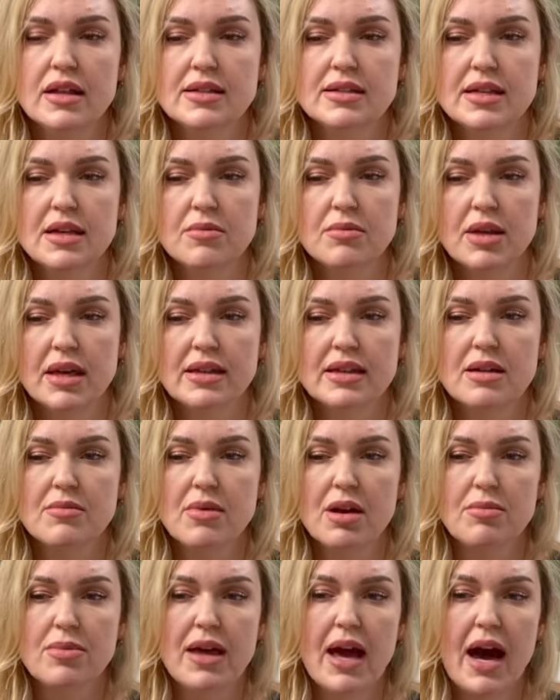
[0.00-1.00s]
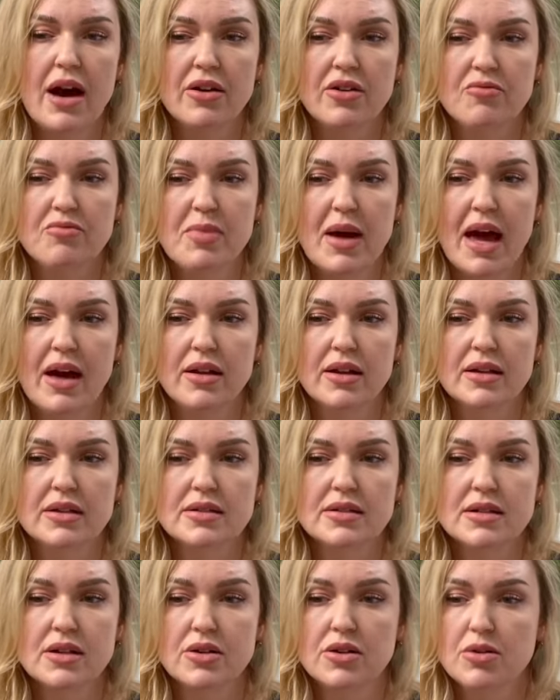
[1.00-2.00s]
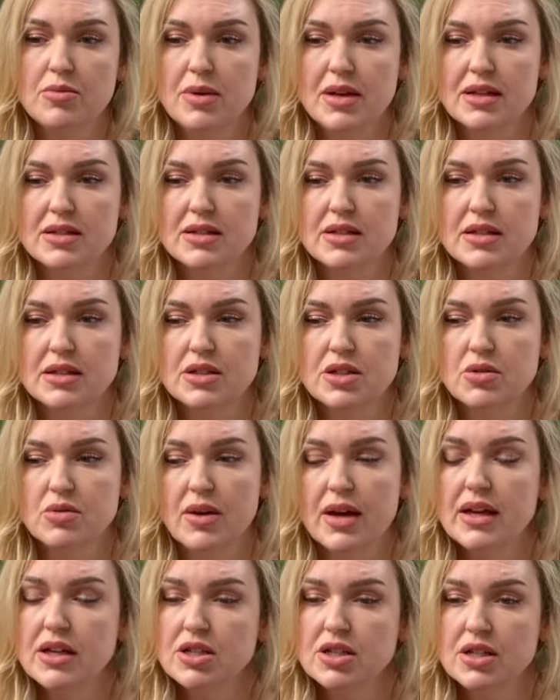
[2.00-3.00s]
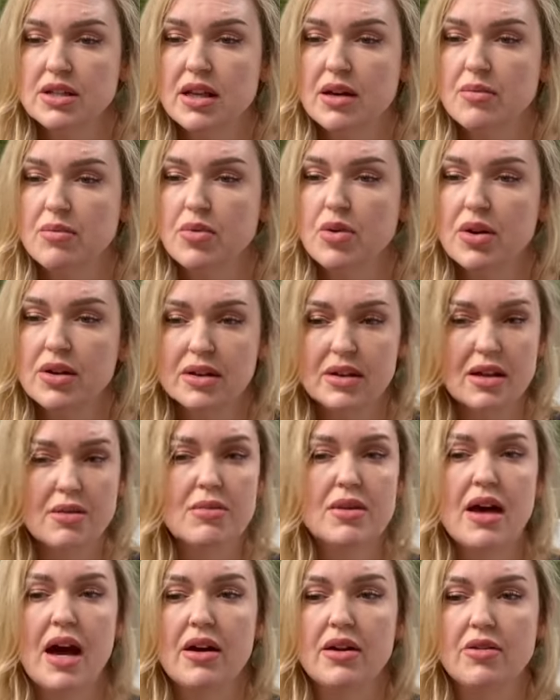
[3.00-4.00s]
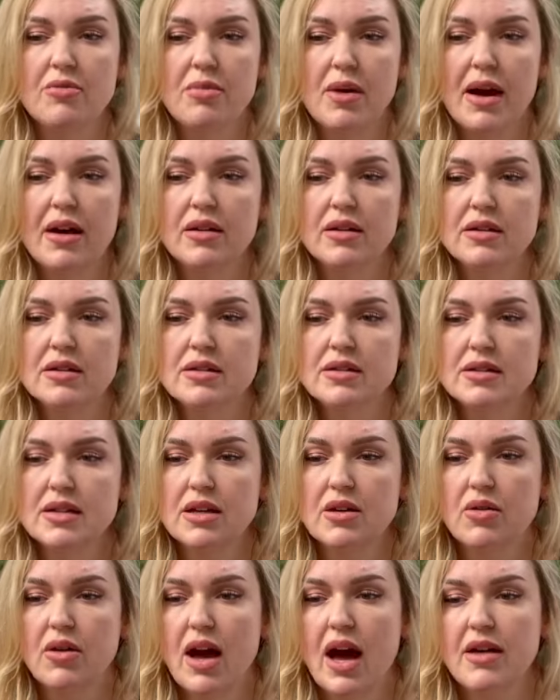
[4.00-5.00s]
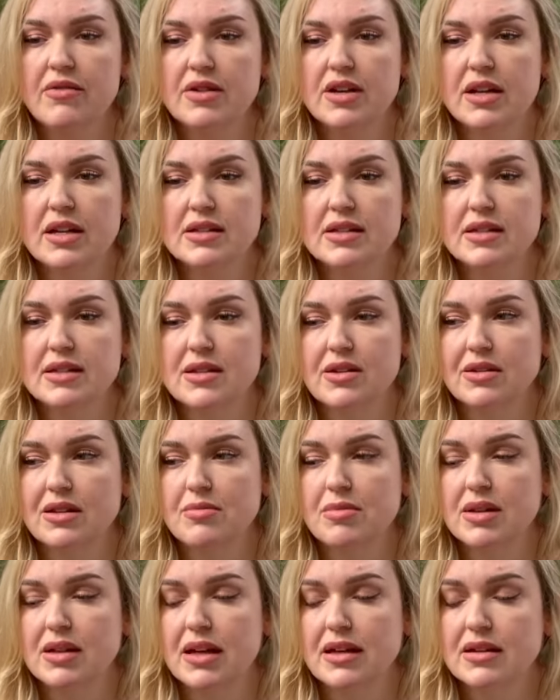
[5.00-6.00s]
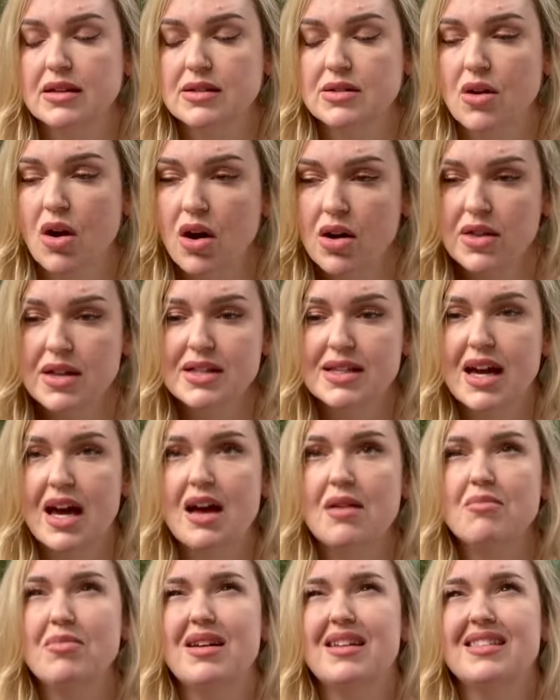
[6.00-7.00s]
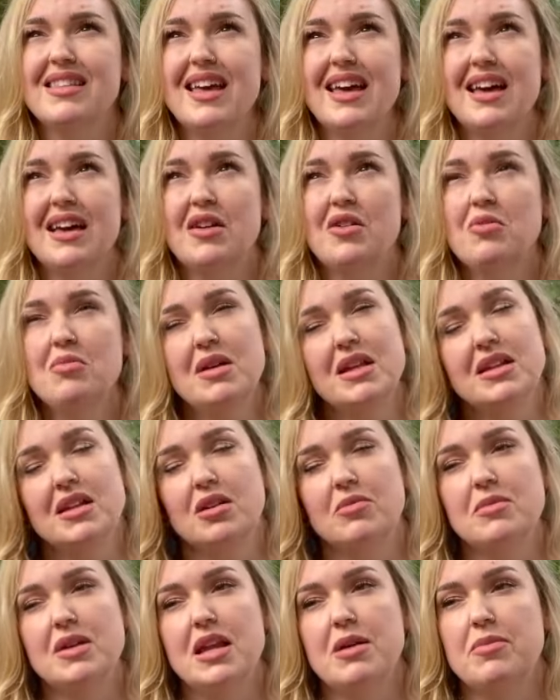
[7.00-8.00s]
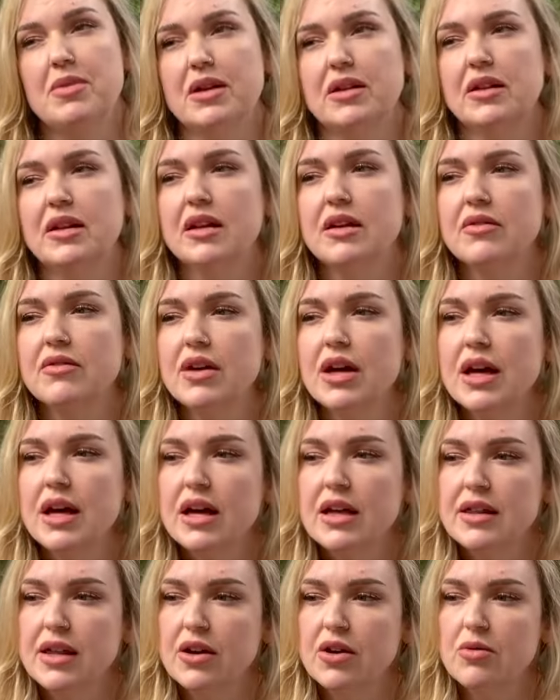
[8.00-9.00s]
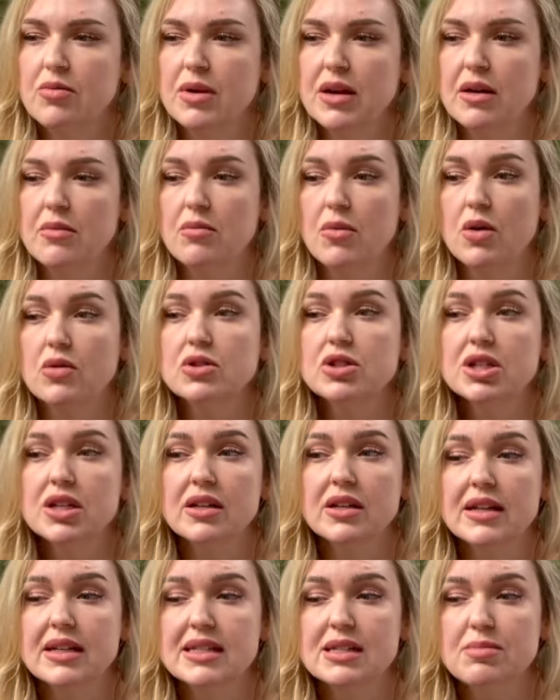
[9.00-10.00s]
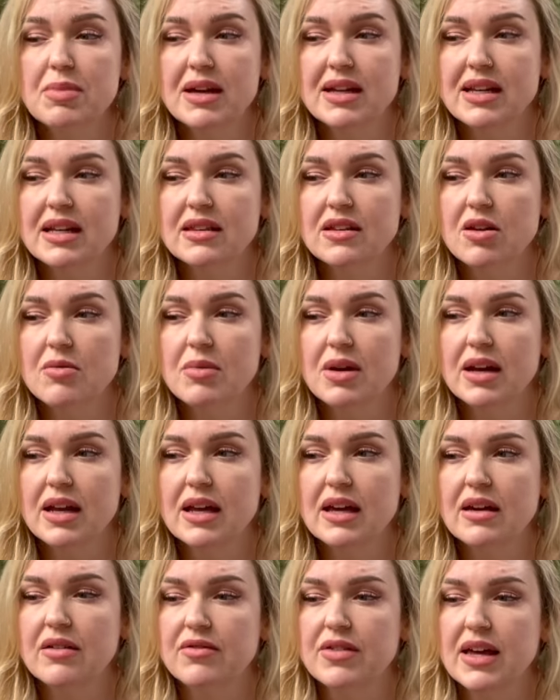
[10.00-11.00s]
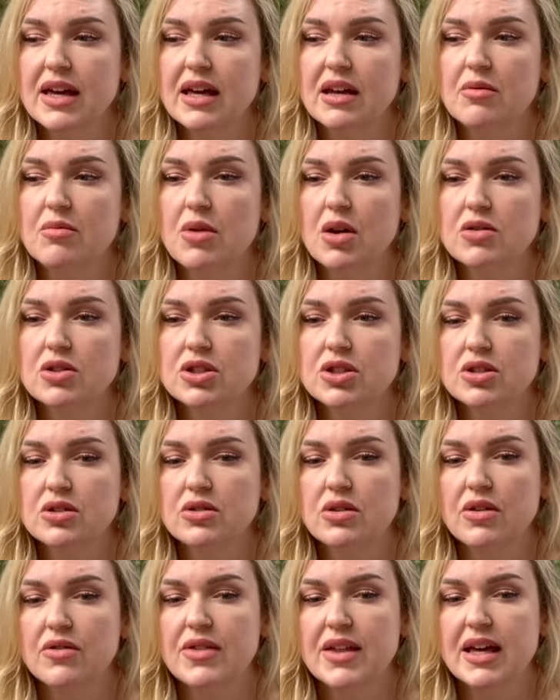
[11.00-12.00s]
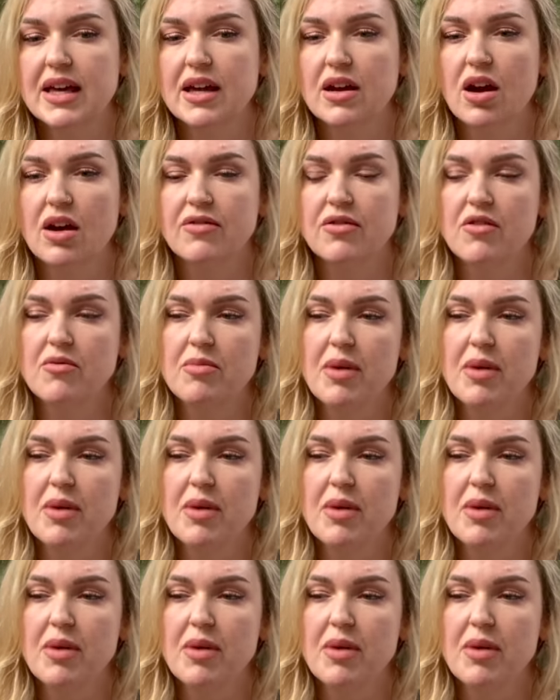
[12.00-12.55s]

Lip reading: seem like they might be out of balance. It could be a situation that put them out of balance. They don't have to necessarily be like this all the time, but they could be a little manipulative. They could be emotionally spending their money. If they get emotional or if they get off